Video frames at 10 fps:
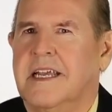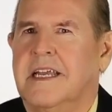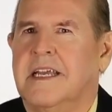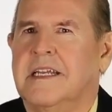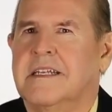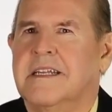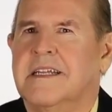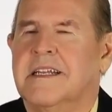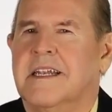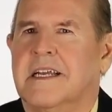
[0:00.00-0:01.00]
and
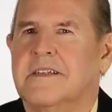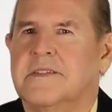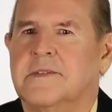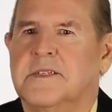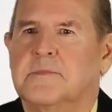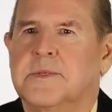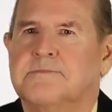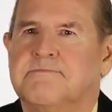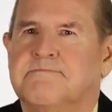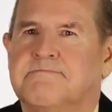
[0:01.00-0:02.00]
lack of sleep.
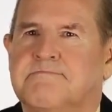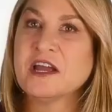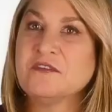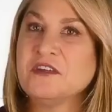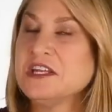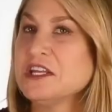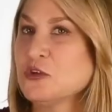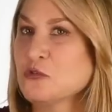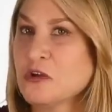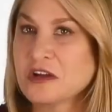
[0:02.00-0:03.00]
I've eaten
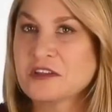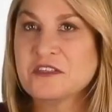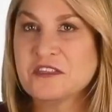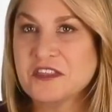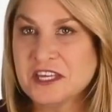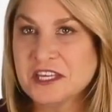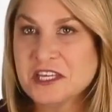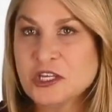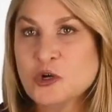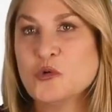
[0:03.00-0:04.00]
the wrong
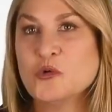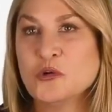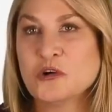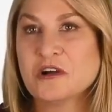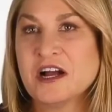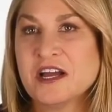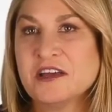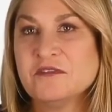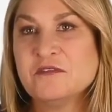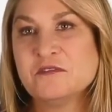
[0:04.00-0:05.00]
thing, or
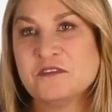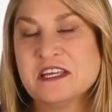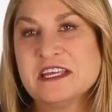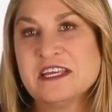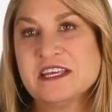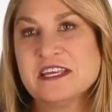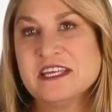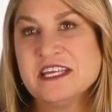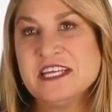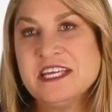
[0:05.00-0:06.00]
I've
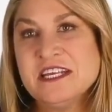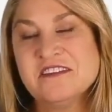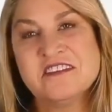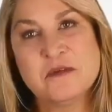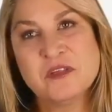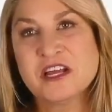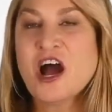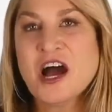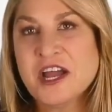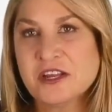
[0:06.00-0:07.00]
eaten something
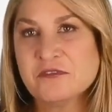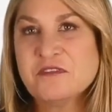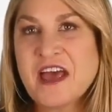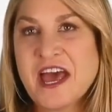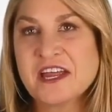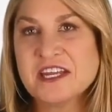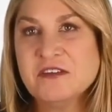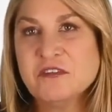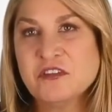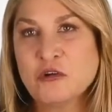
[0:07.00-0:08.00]
high in fat.
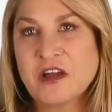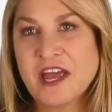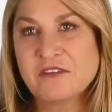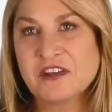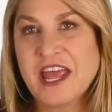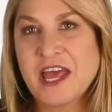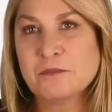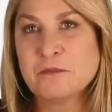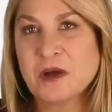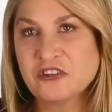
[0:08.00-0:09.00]
Even though I haven't
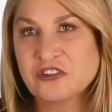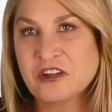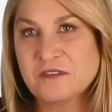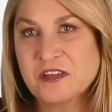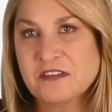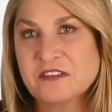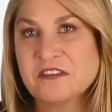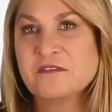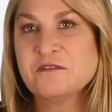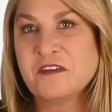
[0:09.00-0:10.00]
had much of it,
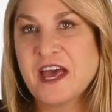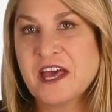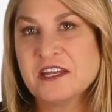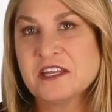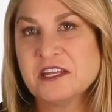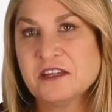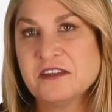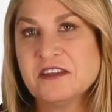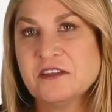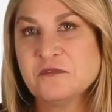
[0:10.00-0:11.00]
the fat
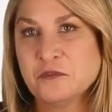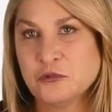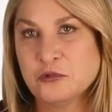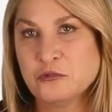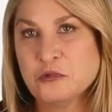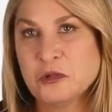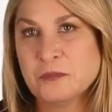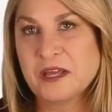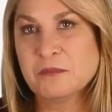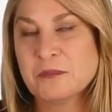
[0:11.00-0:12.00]
in the food will
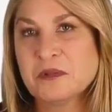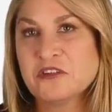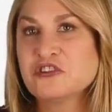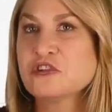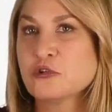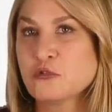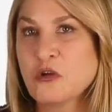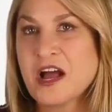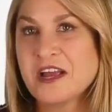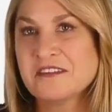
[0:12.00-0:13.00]
make my blood sugar
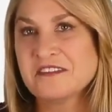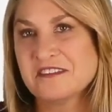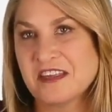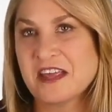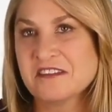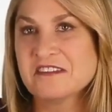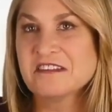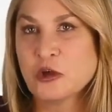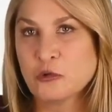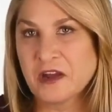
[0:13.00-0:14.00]
rise at a
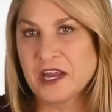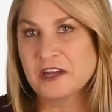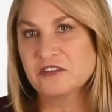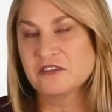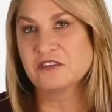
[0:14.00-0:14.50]
slow rate.